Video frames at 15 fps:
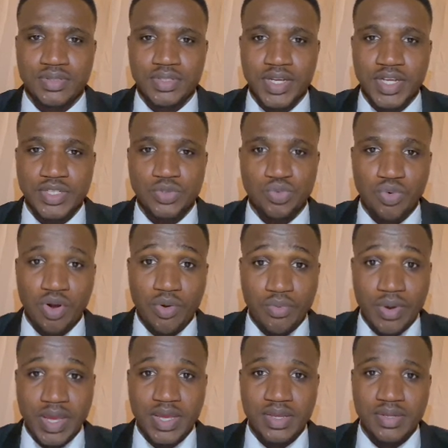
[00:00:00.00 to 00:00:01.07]
There is wrong
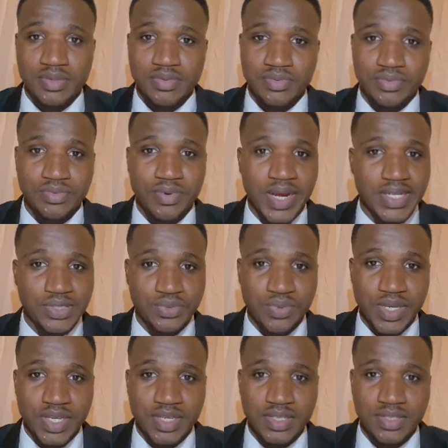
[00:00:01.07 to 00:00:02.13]
way, right
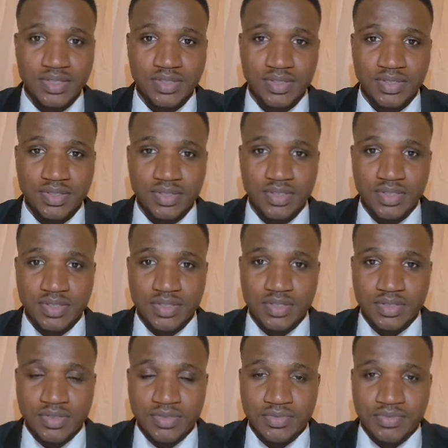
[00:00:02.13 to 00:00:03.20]
way,
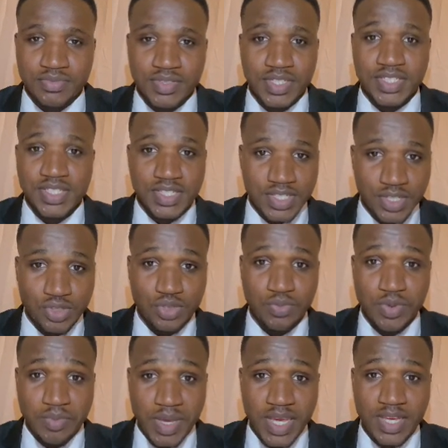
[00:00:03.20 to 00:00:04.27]
decision to
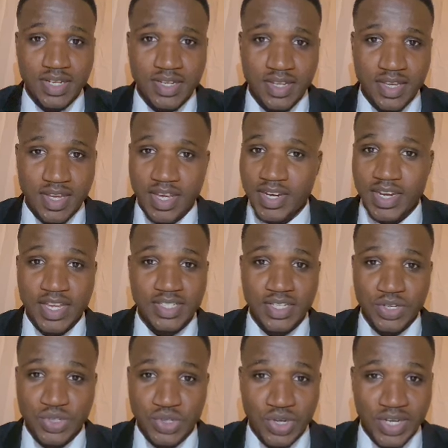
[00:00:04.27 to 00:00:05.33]
be made, and there's
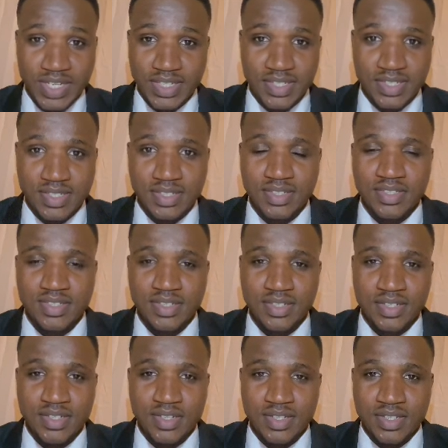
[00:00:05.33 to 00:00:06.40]
a choice.
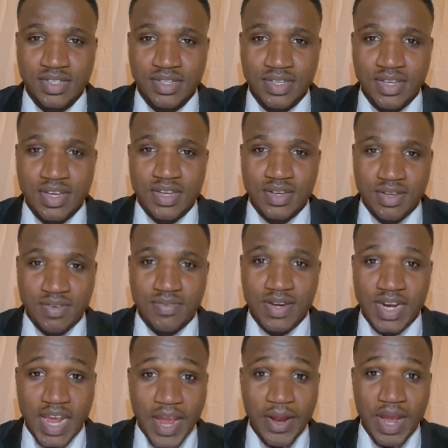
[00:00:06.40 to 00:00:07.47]

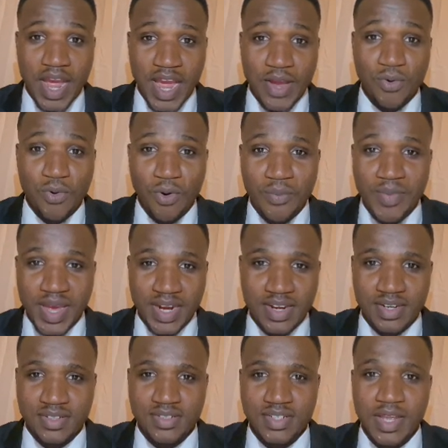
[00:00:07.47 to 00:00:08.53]
But I
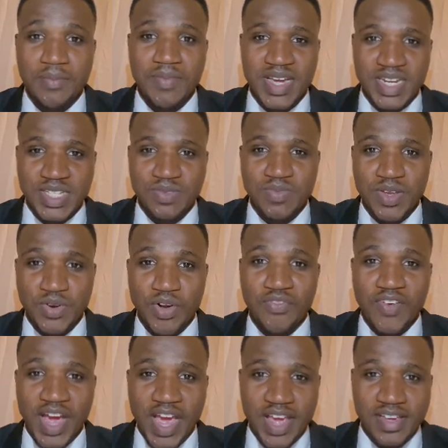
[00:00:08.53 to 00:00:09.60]
commend the management
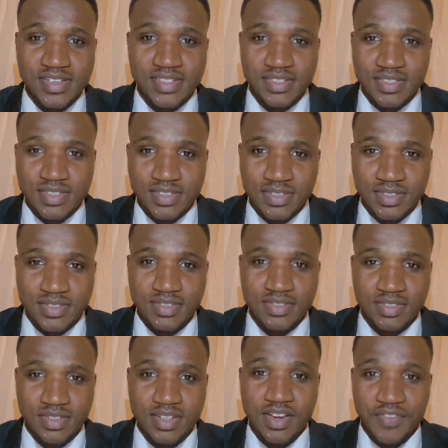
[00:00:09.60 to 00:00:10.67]
of Ice
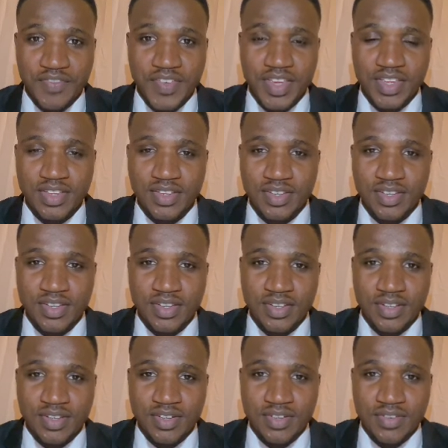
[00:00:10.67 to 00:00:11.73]
Cafe
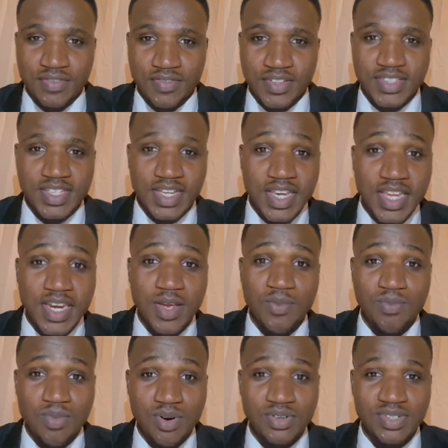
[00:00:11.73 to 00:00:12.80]
for taking the
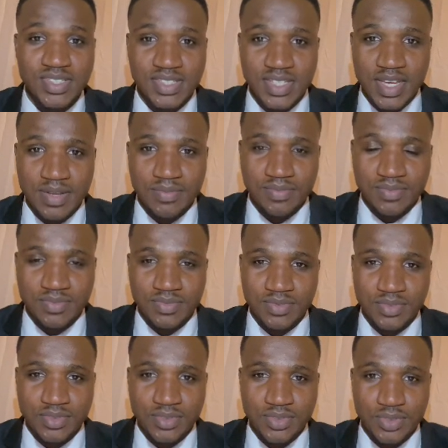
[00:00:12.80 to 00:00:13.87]
bold step
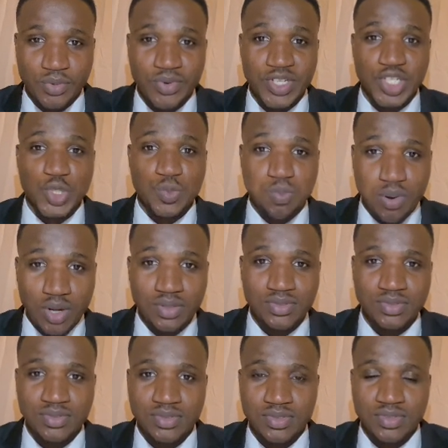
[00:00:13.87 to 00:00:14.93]
to
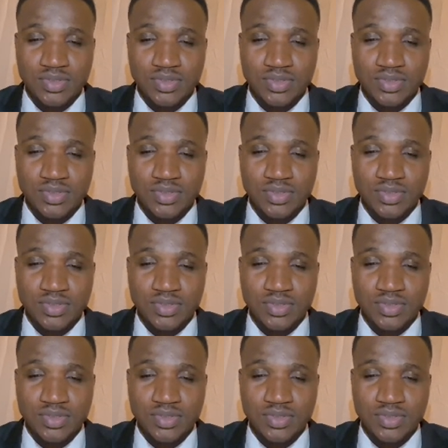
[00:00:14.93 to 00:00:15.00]
respond